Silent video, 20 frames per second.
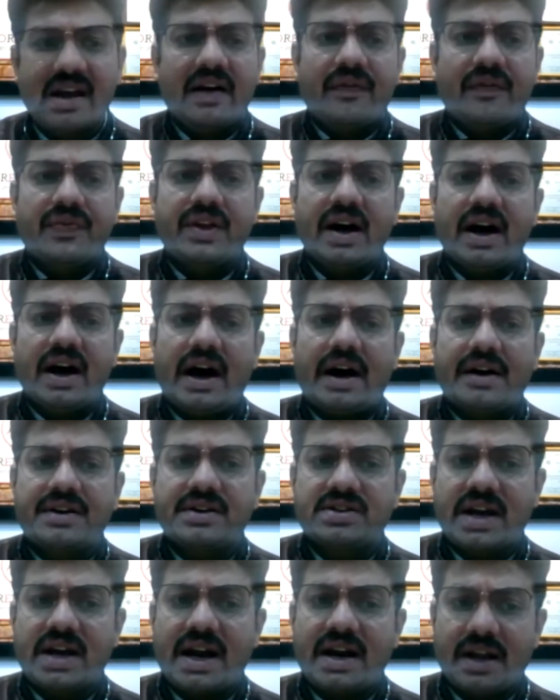the
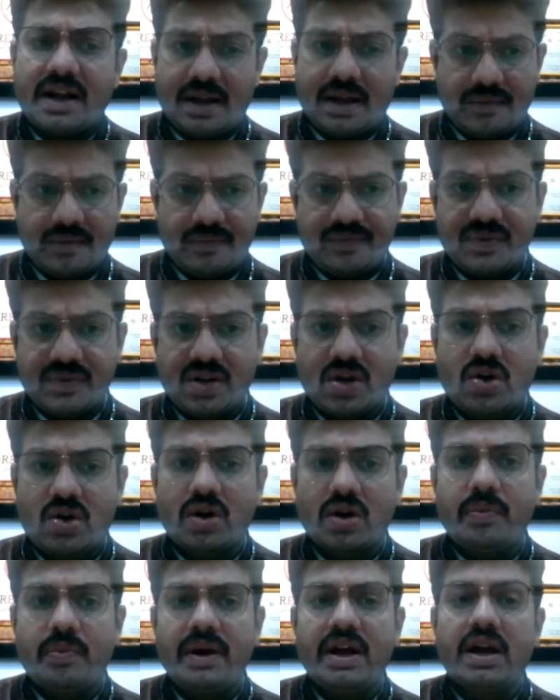understanding
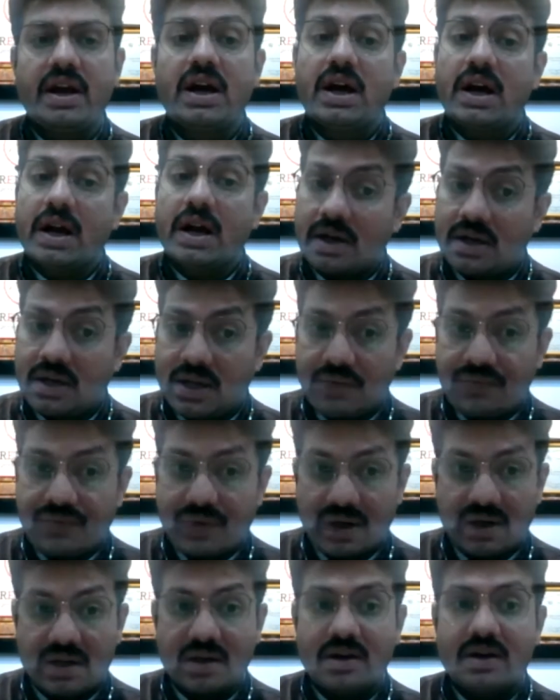could be
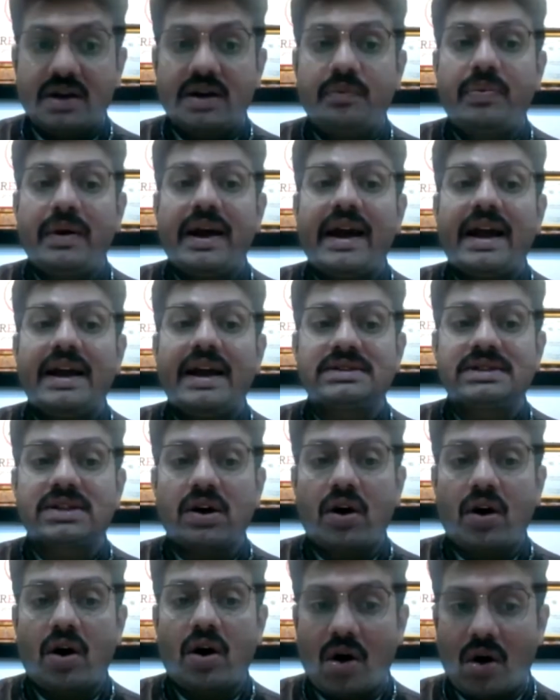different based
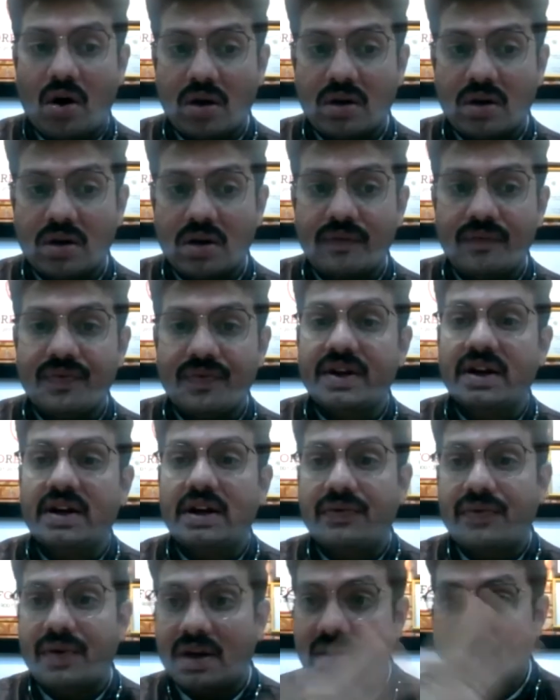on the
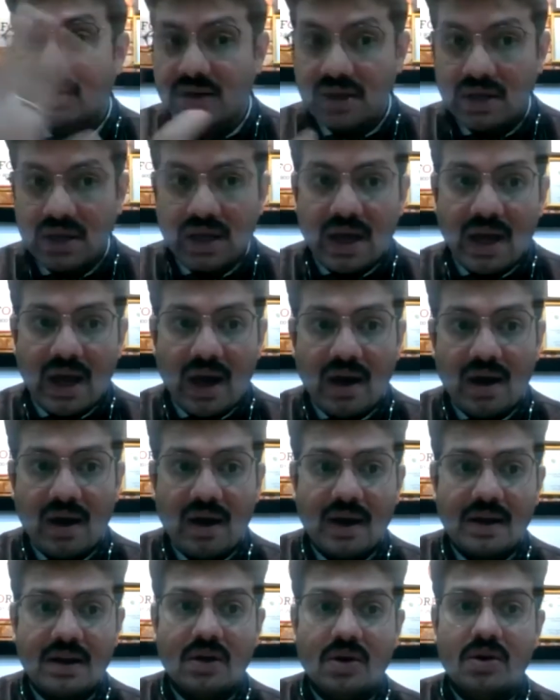different, uh,
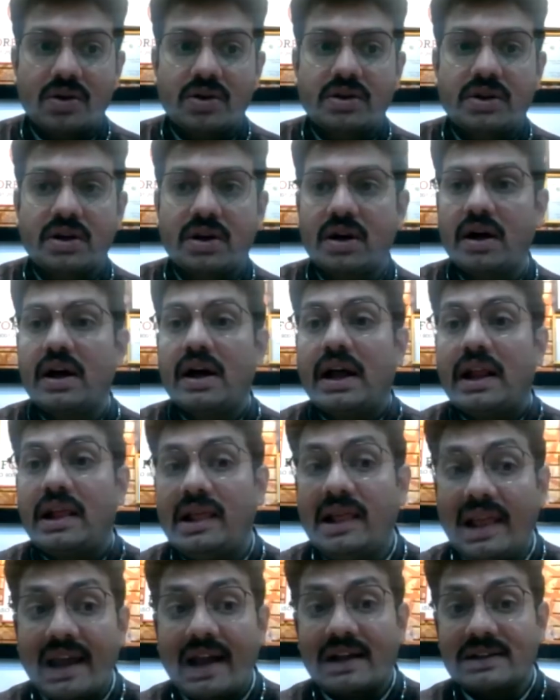you know, the
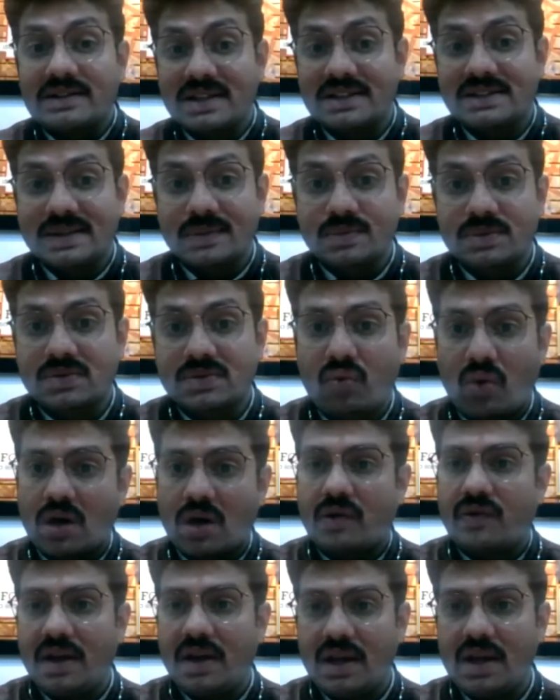legal systems, what
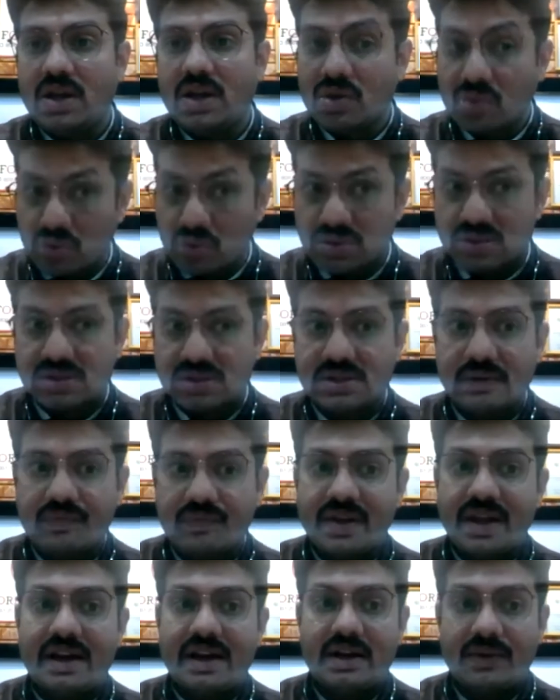we use
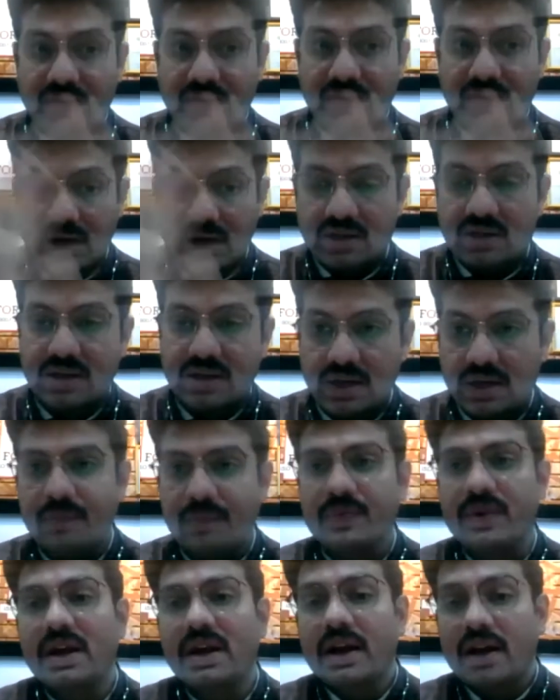in different uh,
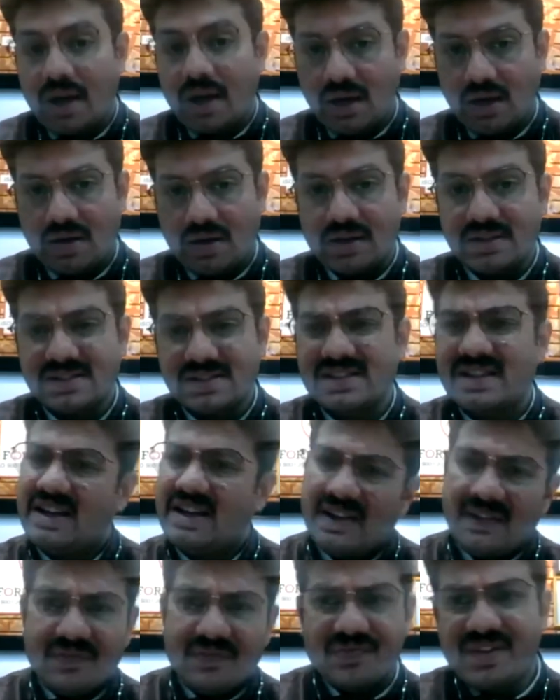countries,
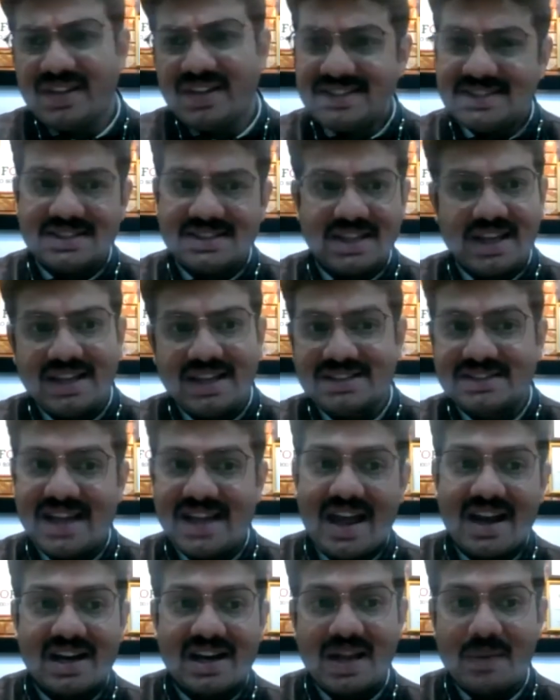this is
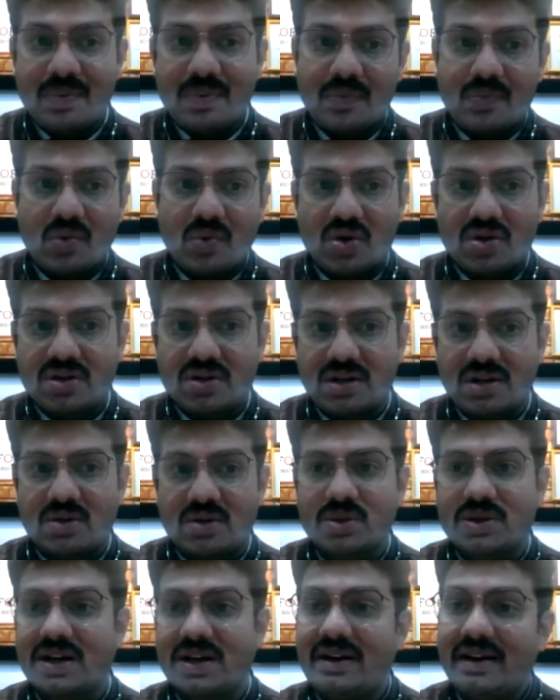directly proportional
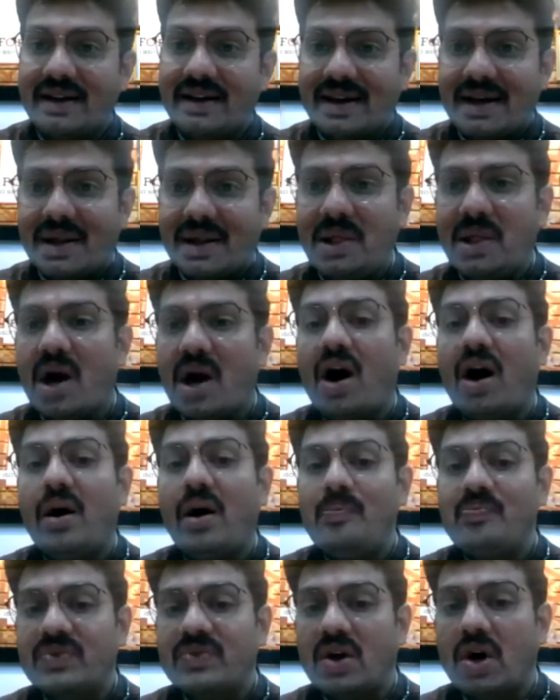to the
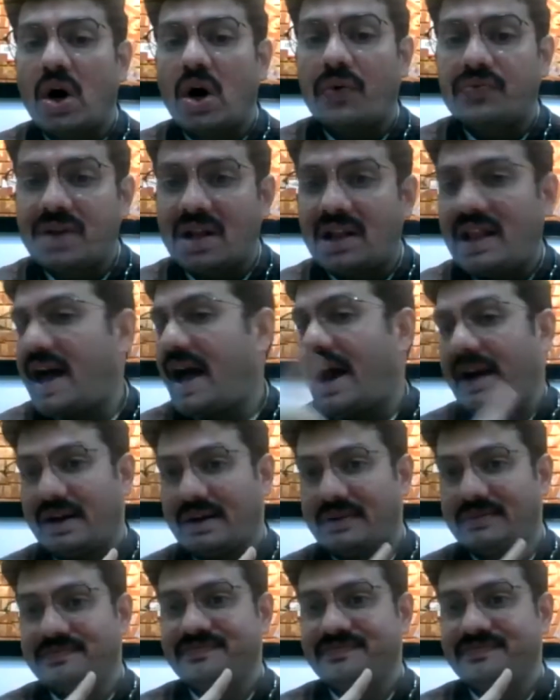law of the land.